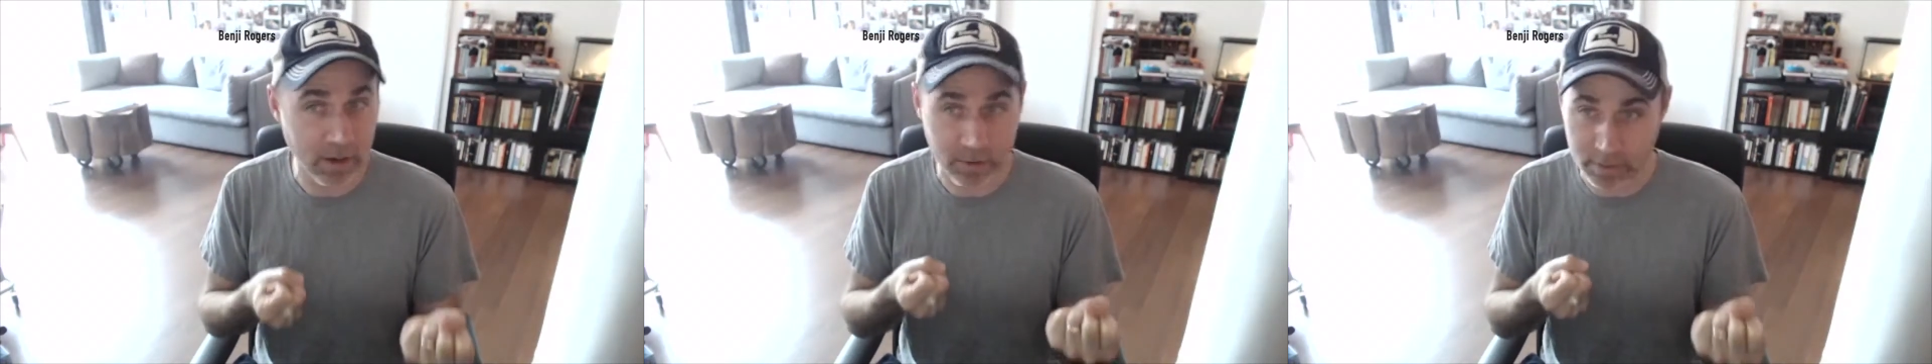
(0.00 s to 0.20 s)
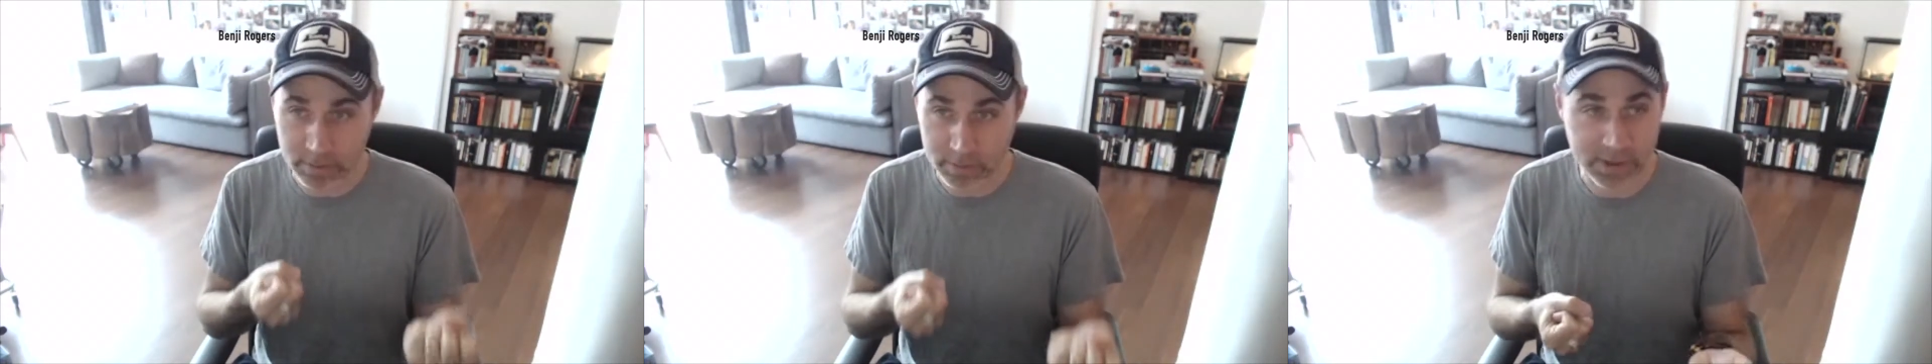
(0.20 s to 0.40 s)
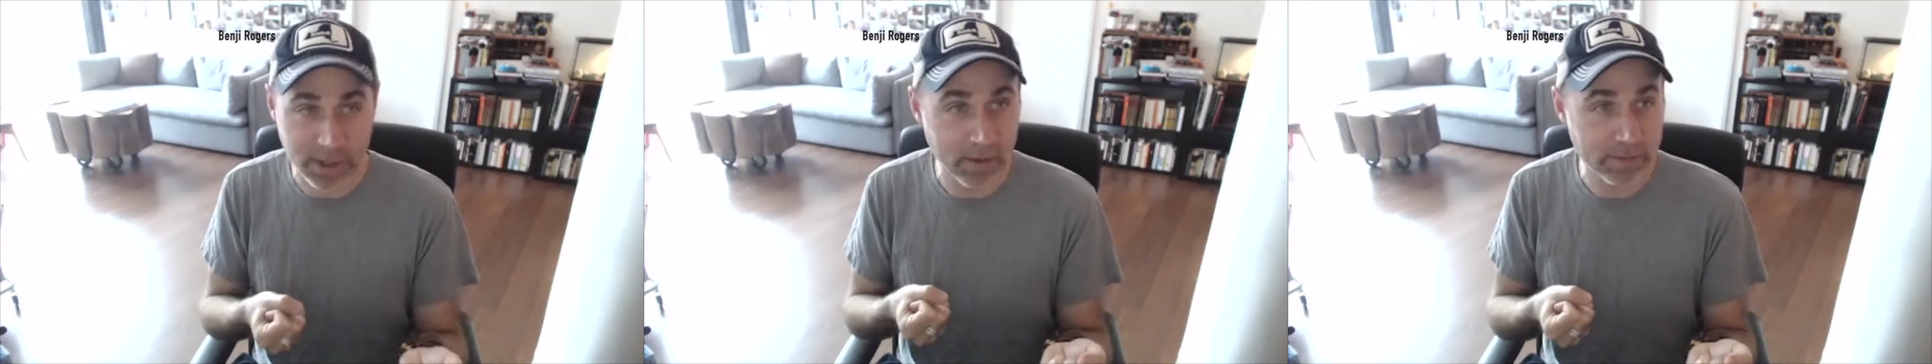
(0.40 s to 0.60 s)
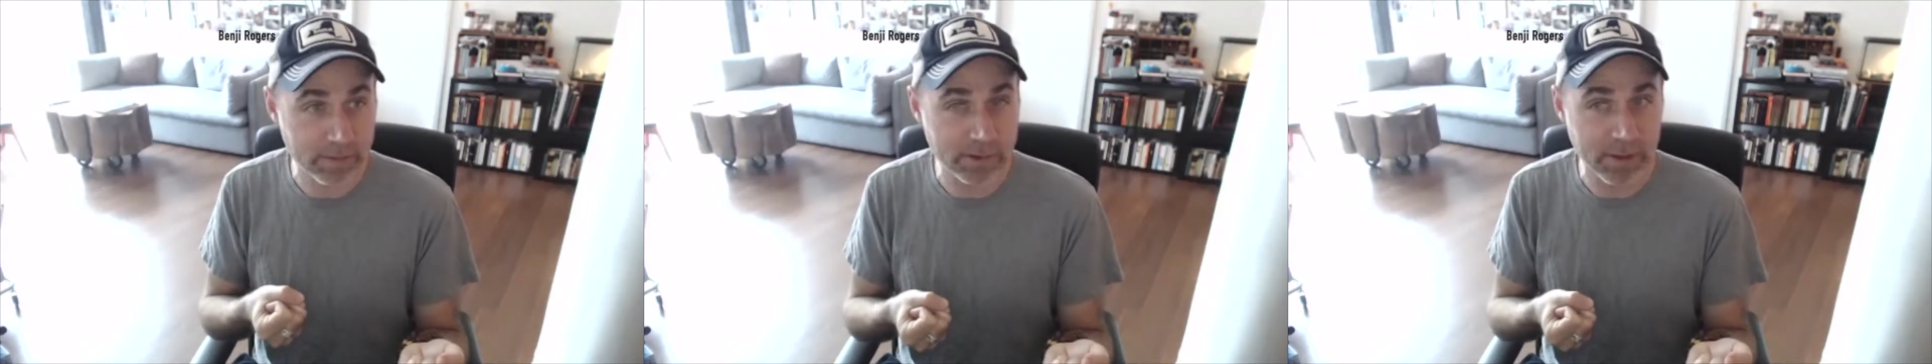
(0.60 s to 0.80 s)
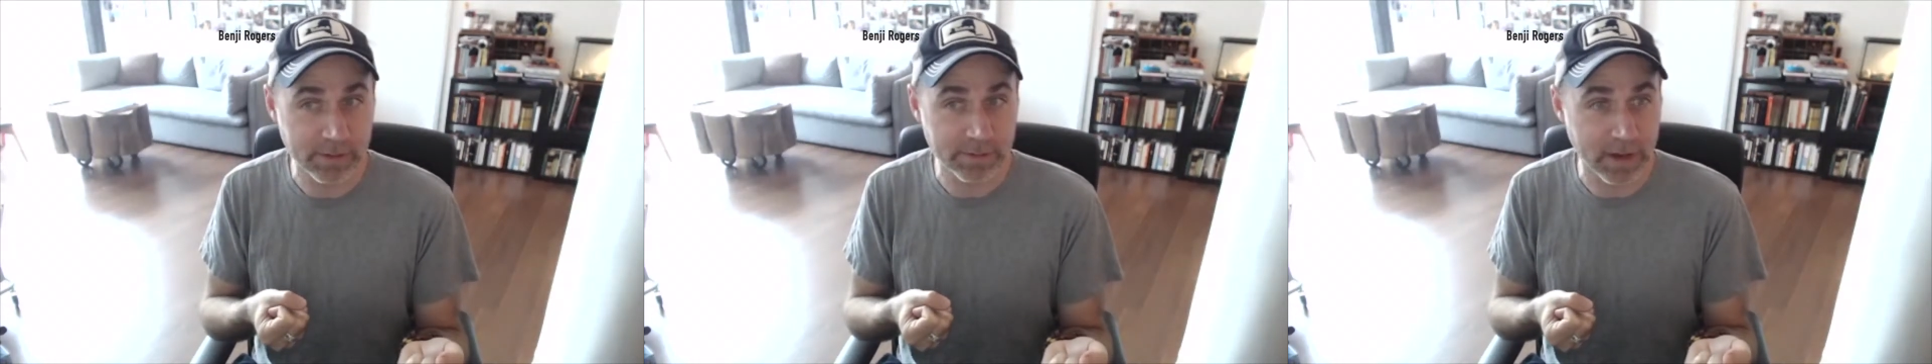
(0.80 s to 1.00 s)
on themselves
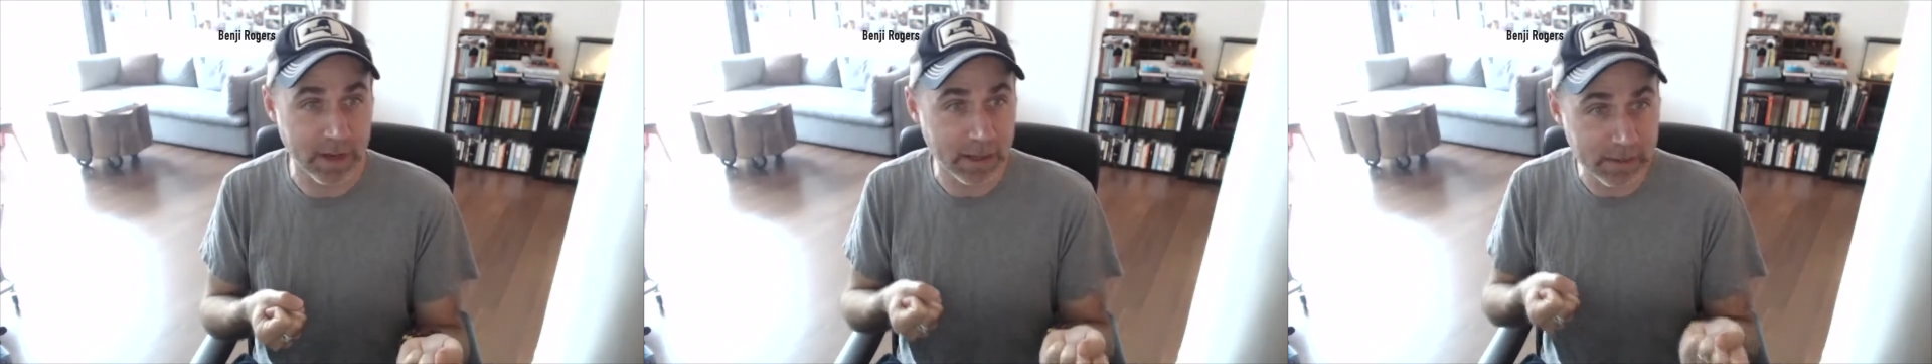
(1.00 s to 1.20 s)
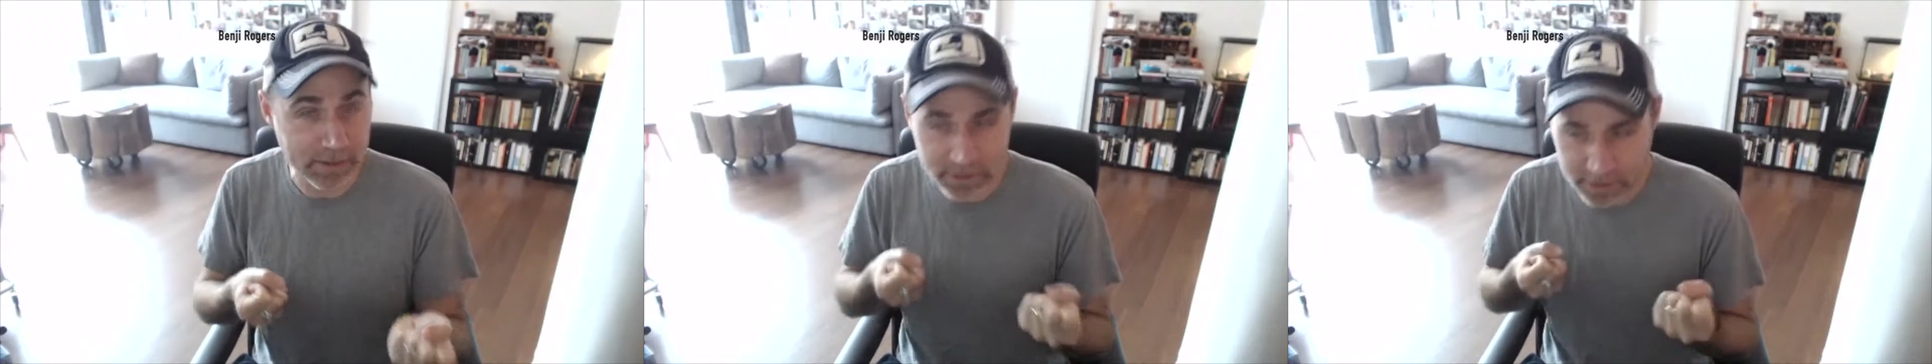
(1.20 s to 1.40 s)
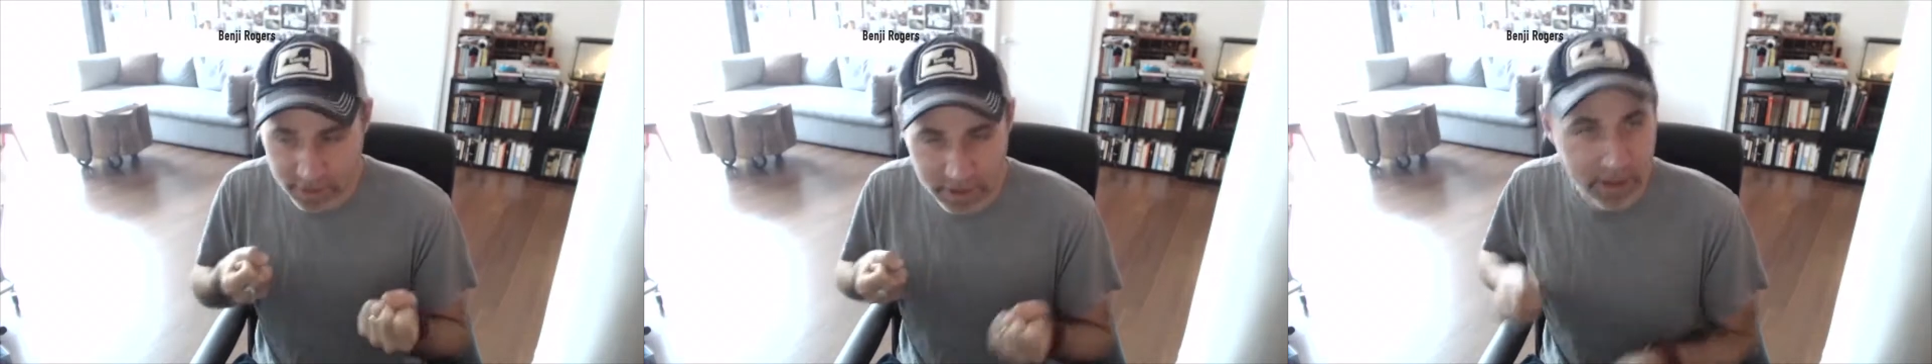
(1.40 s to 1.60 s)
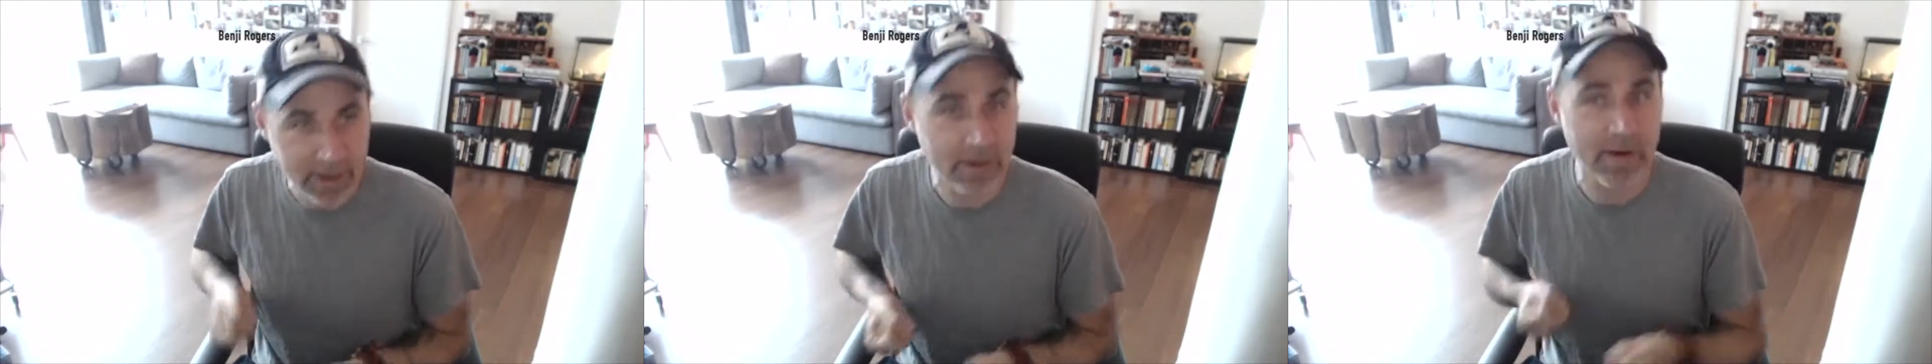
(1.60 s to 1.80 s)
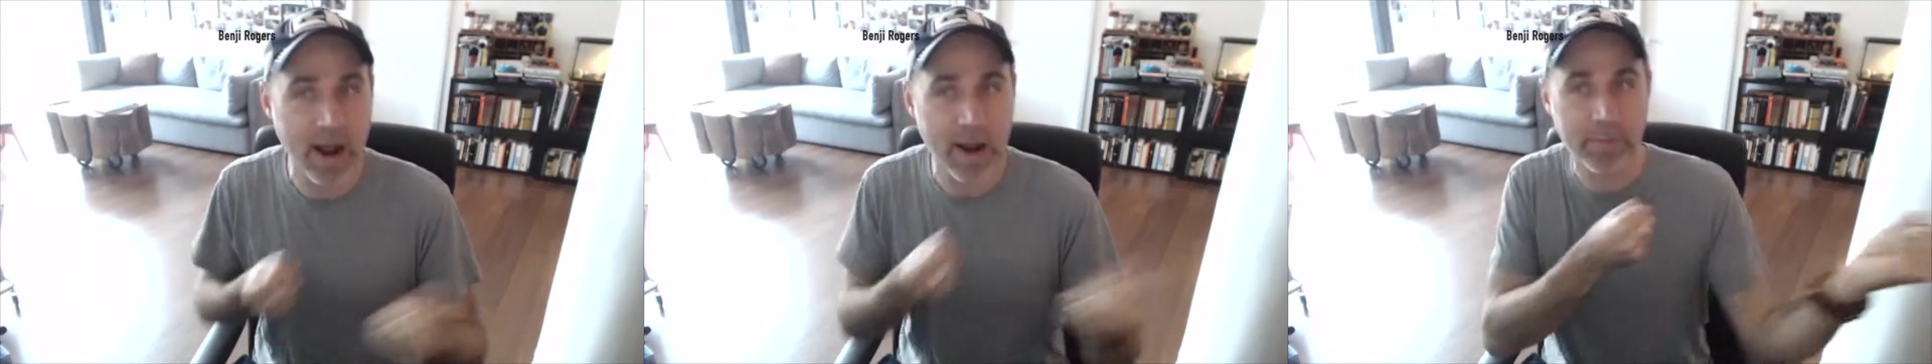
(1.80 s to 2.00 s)
and their fans and saying,
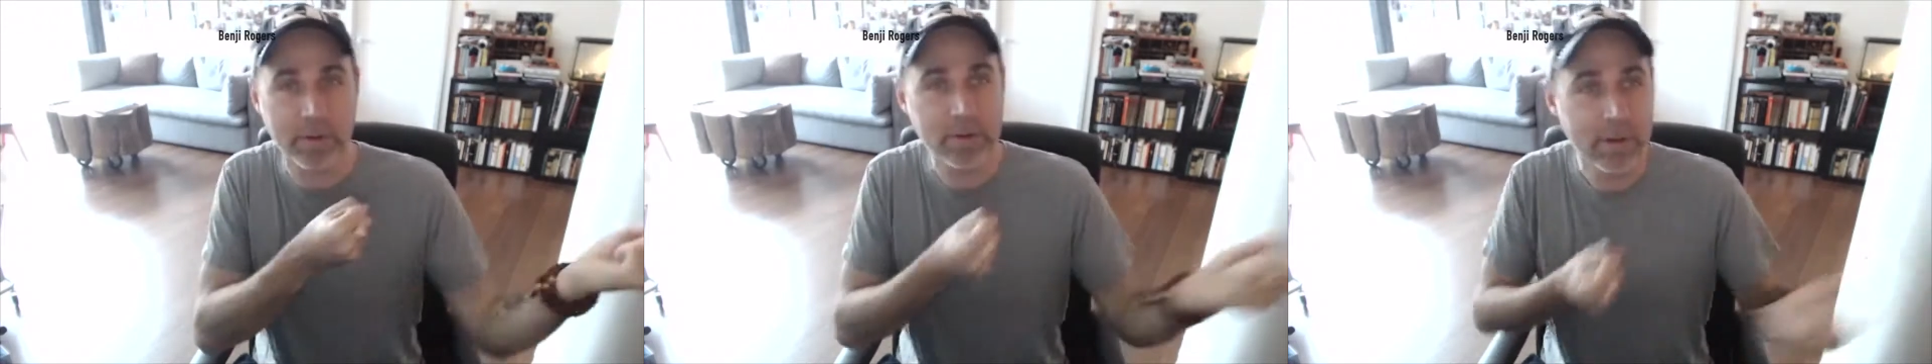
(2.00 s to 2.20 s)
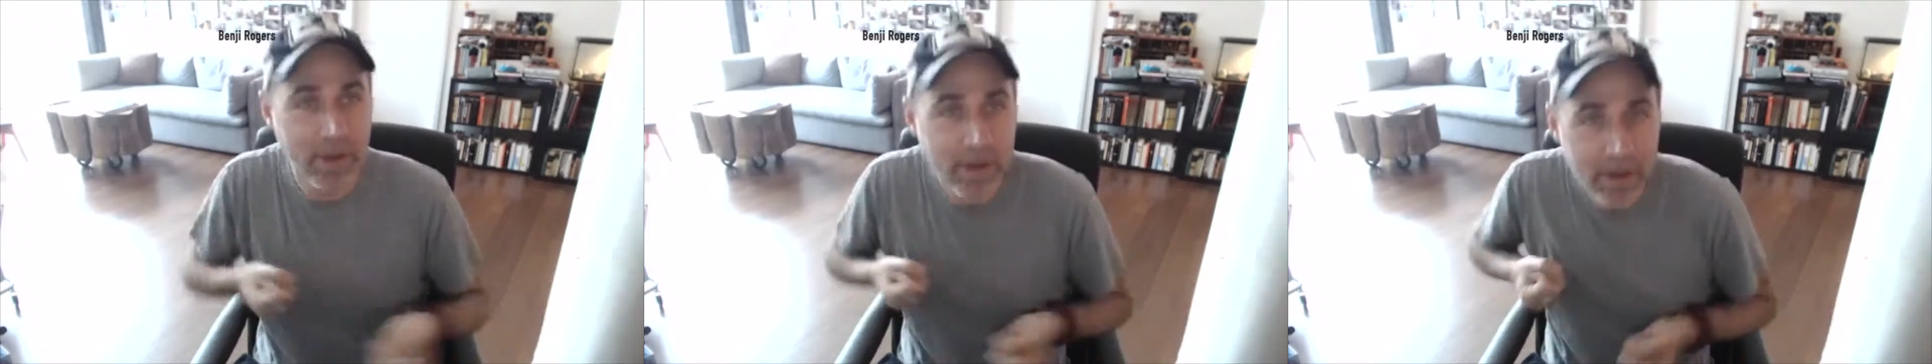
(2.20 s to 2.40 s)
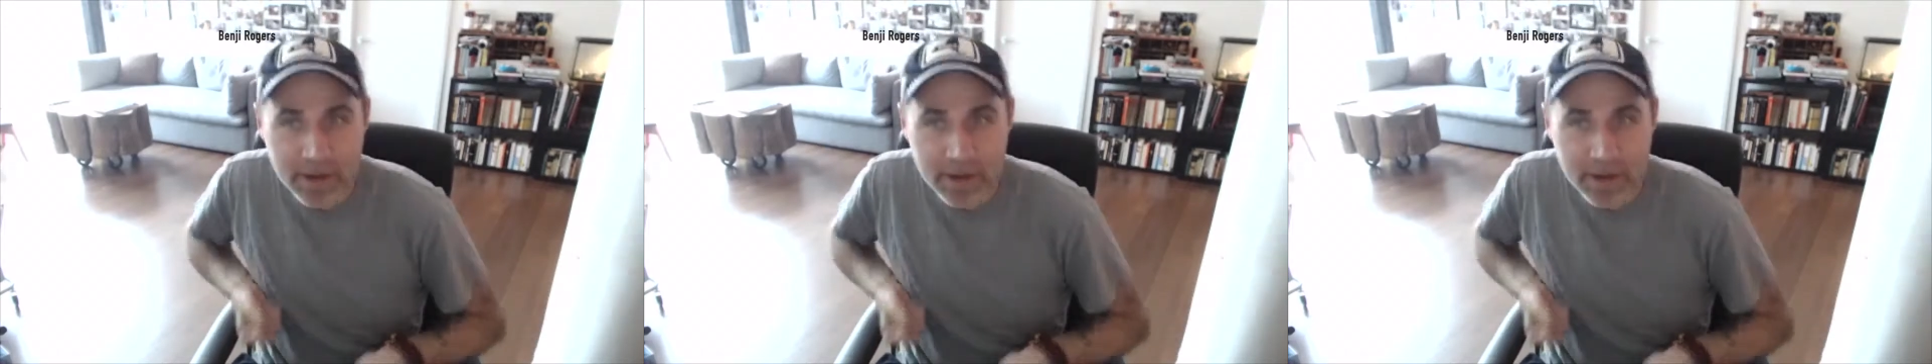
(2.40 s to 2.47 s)
here, Apple,